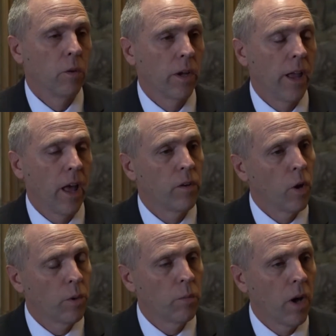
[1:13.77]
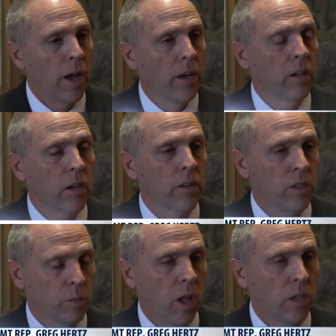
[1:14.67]
We're going to have an open mind and look at
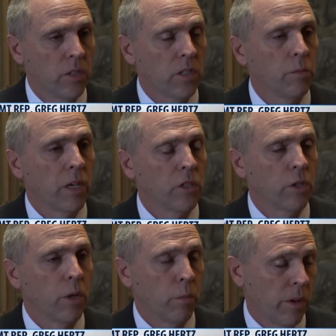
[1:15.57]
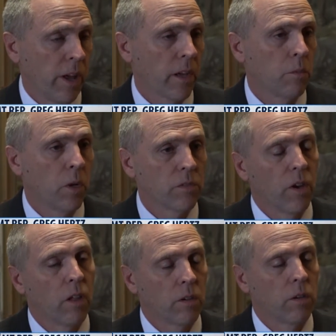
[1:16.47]
these policies and make sure we protect the most
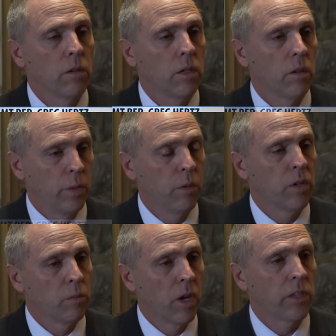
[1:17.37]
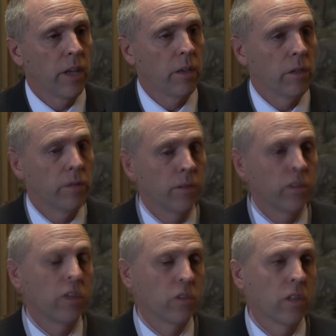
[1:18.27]
vulnerable people of Montana.
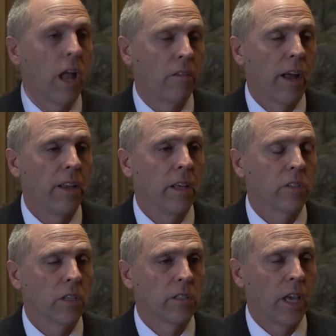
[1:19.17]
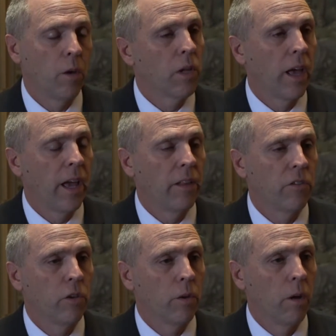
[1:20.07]
There's, there's a lot of ideas on the table. I hate
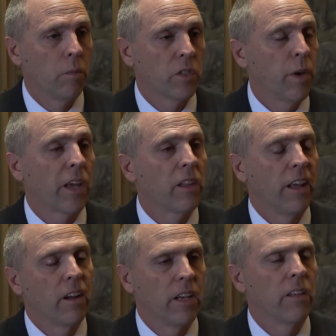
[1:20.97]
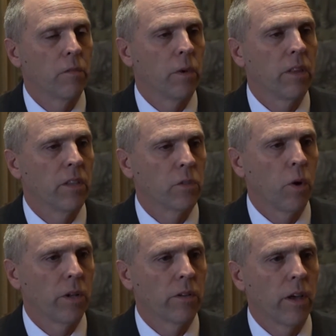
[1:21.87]
to um, speculate on any of them at this
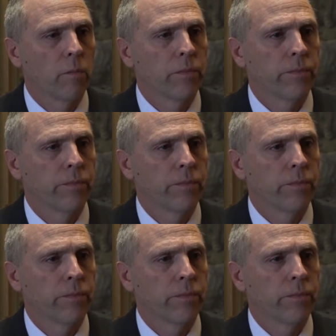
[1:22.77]
point in time.